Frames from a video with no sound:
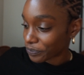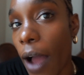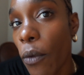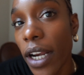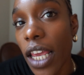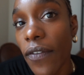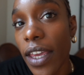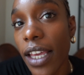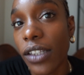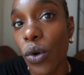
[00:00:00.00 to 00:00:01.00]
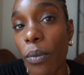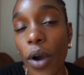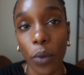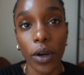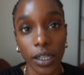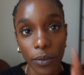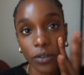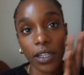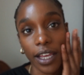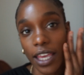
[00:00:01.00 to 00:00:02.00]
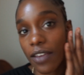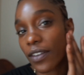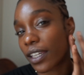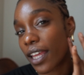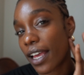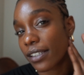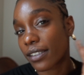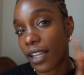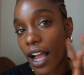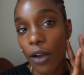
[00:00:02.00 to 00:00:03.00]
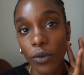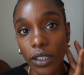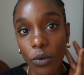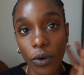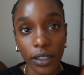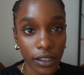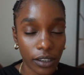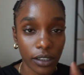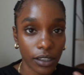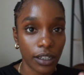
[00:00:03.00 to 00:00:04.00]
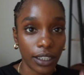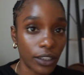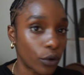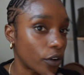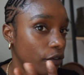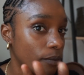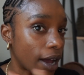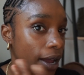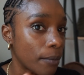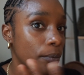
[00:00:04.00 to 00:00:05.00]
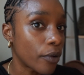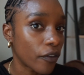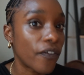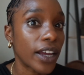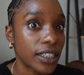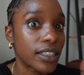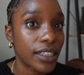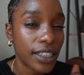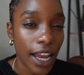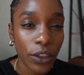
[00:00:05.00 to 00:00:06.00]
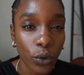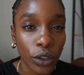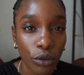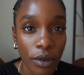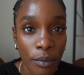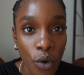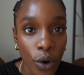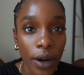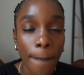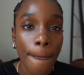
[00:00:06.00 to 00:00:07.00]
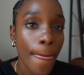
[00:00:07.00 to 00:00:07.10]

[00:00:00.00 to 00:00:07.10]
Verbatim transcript: I want to even get to a point where I'm using like even less. Like I really want a little of my perfections to shine through a little bit more.